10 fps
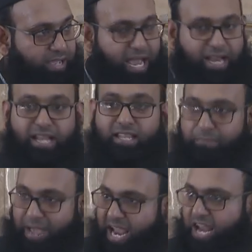And in the
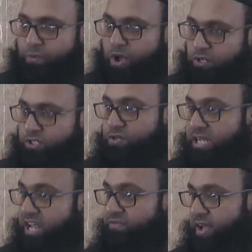main, we also
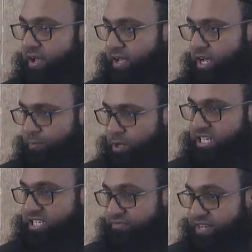deliver
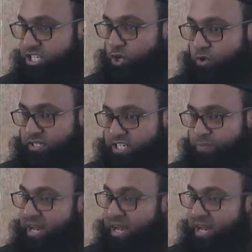positive discourses.